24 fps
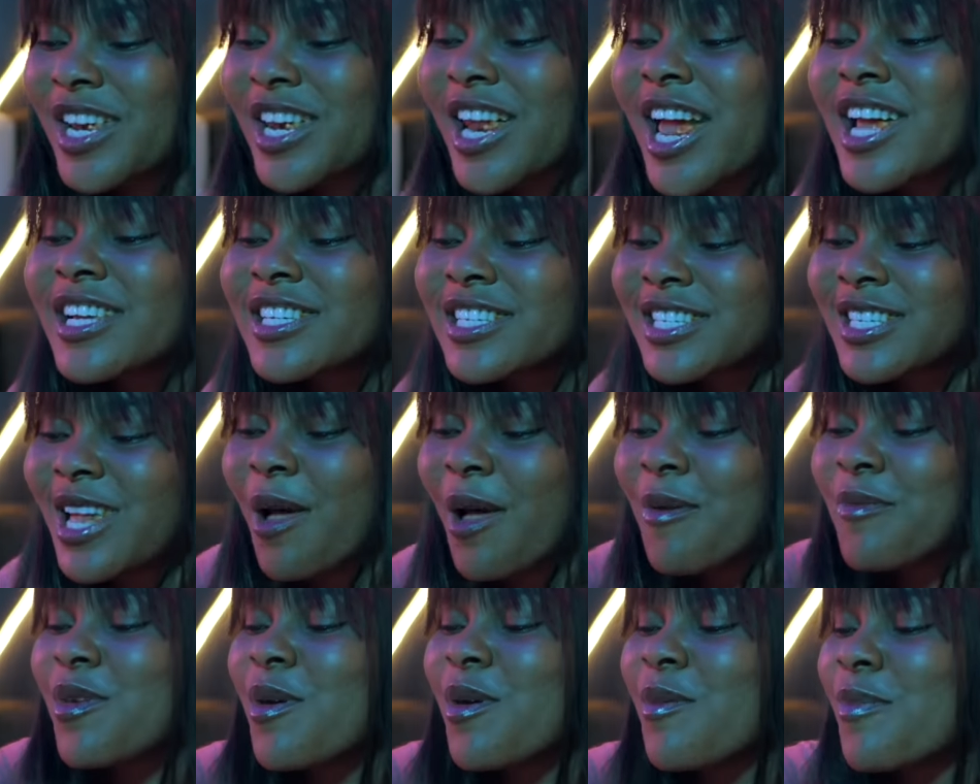Next
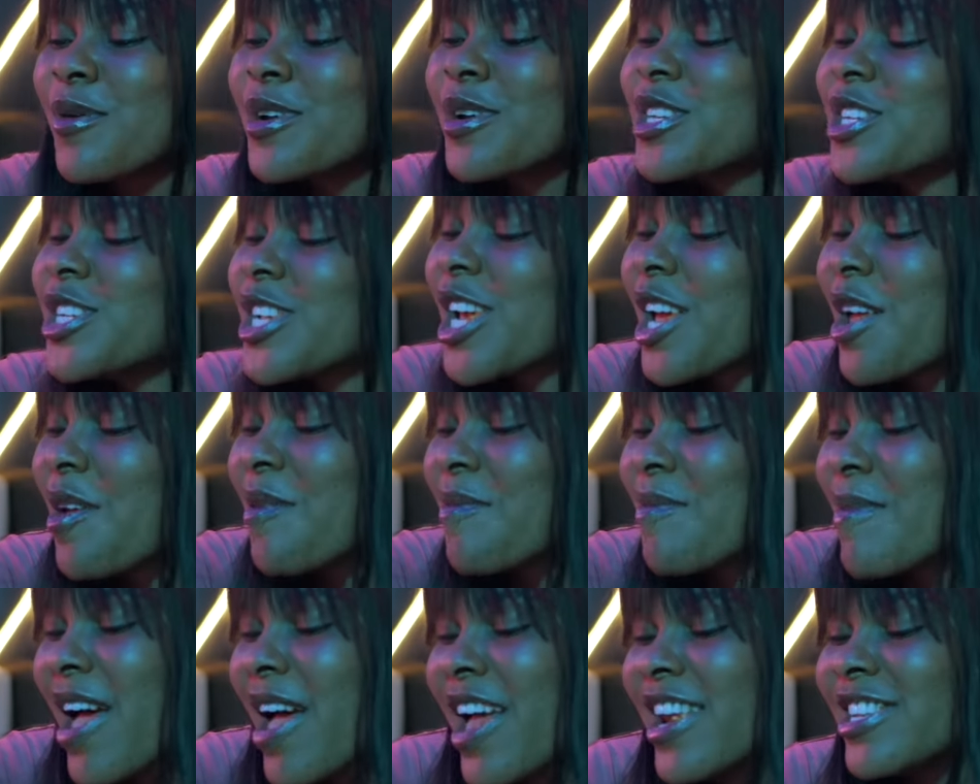time you put
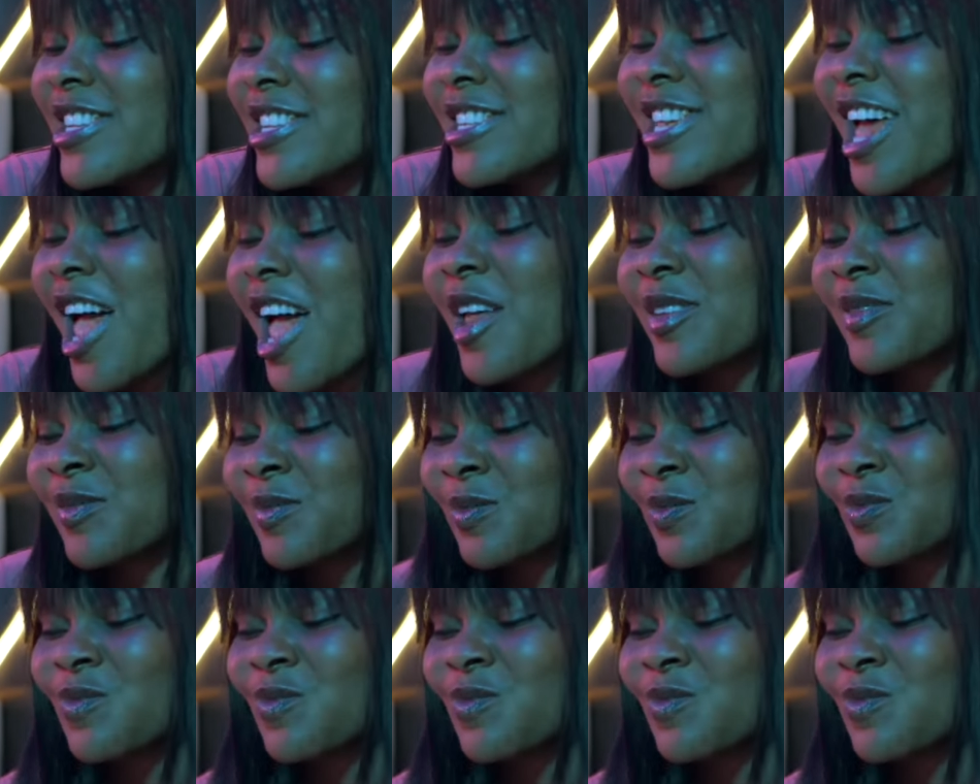chicken by the side.